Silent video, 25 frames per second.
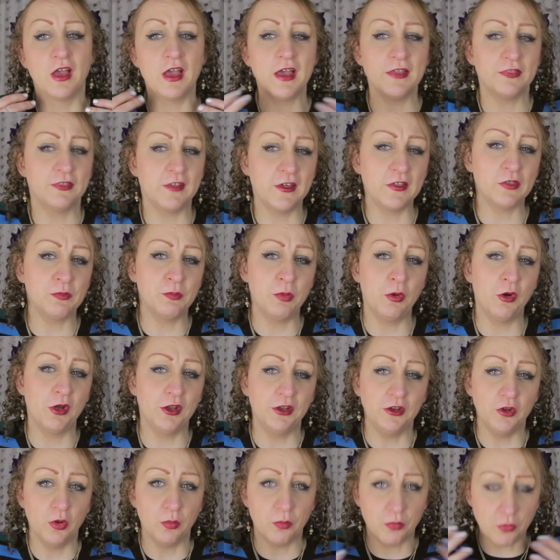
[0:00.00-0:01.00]
At this
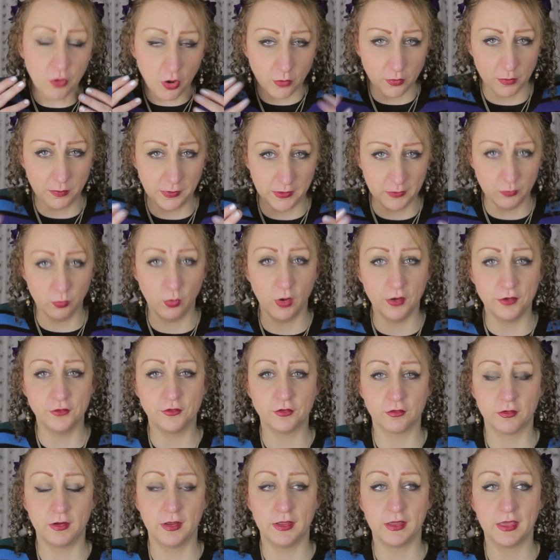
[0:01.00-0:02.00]
point, you're probably
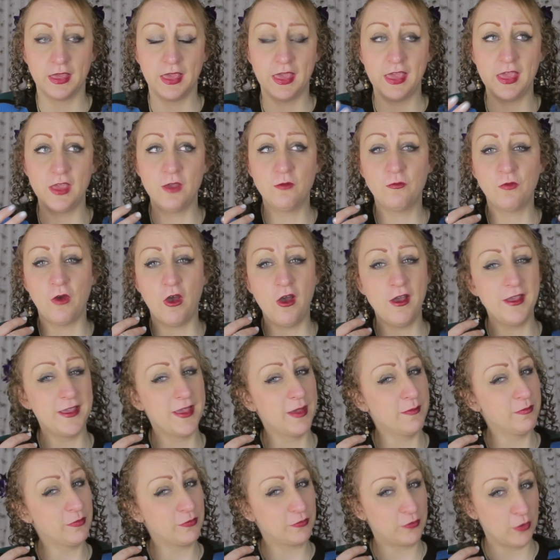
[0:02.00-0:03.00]
wondering, if I
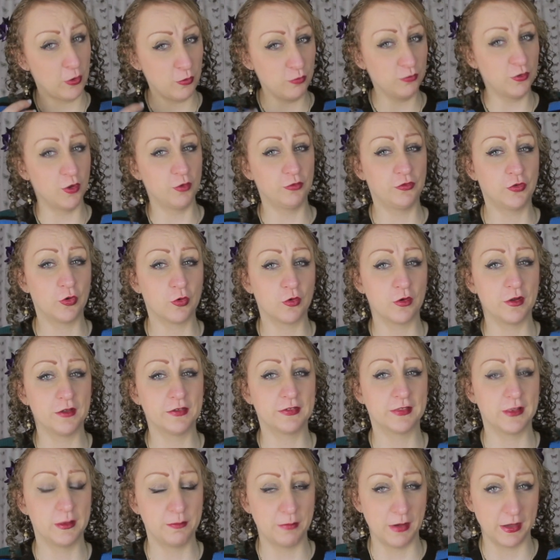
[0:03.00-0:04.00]
am so
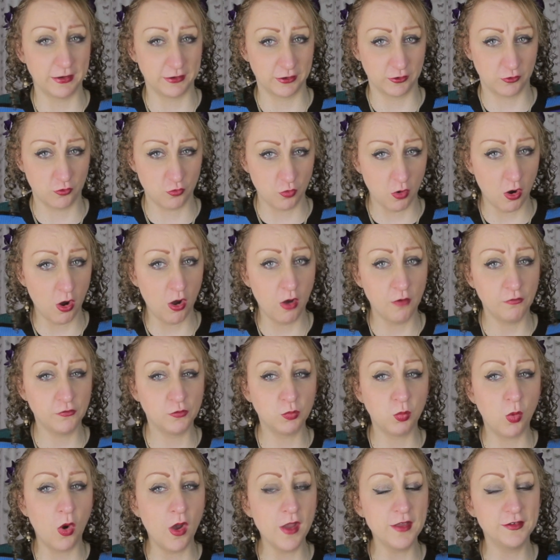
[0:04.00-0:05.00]
notoriously bad at
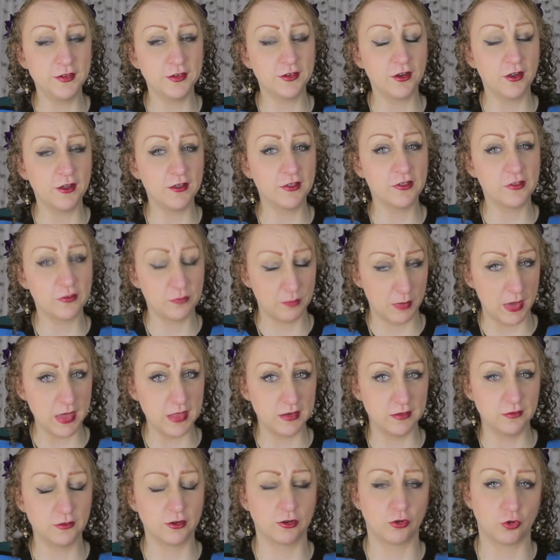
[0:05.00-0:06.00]
craft, why did I
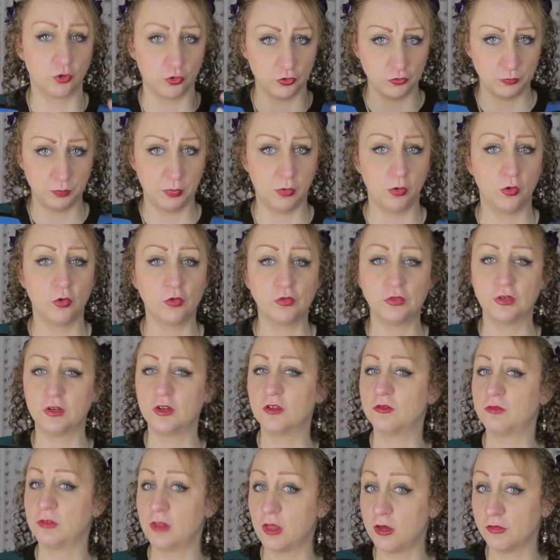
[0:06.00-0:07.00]
spend a good
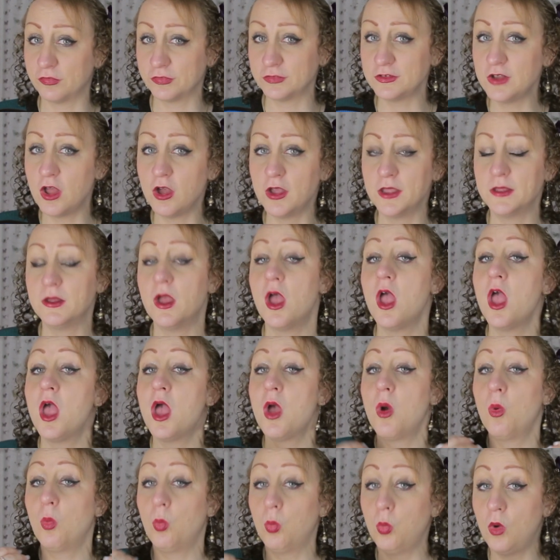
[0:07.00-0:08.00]
portion of last night
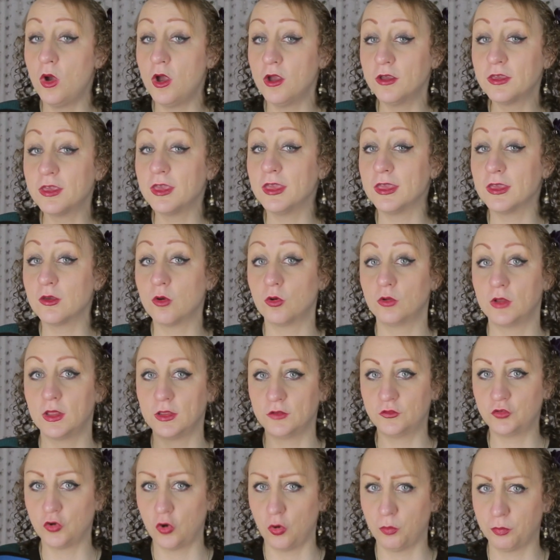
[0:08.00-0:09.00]
working on
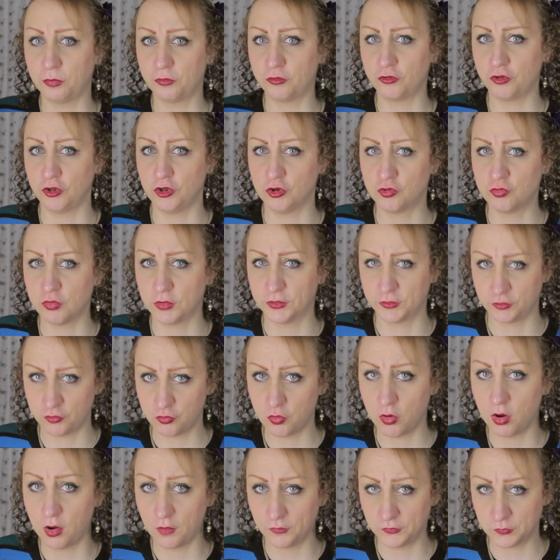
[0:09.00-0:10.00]
a top secret
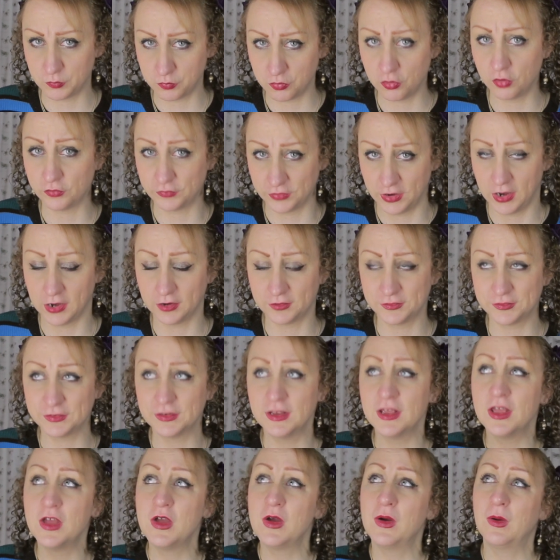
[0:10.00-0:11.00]
craft project?
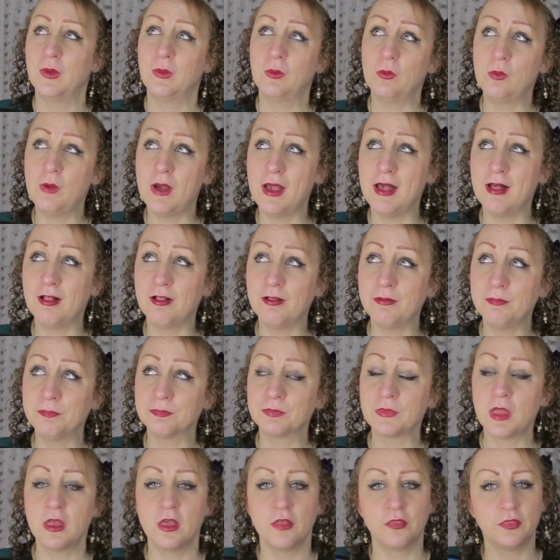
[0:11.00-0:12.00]
Well,
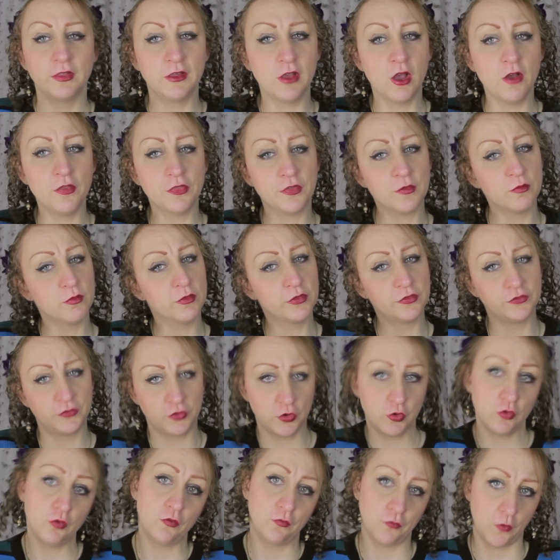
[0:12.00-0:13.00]
the answer is
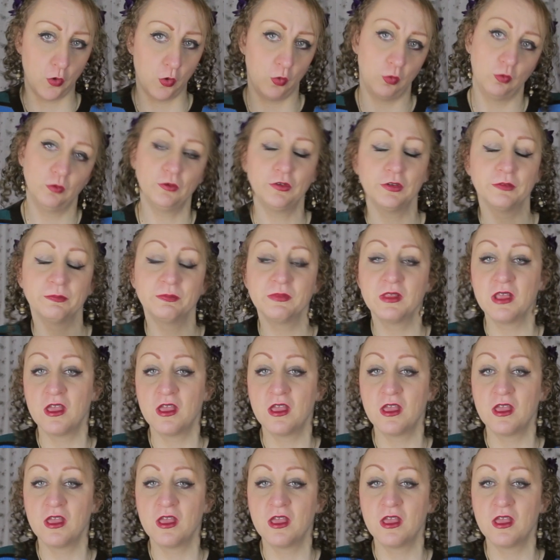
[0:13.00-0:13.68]
twofold.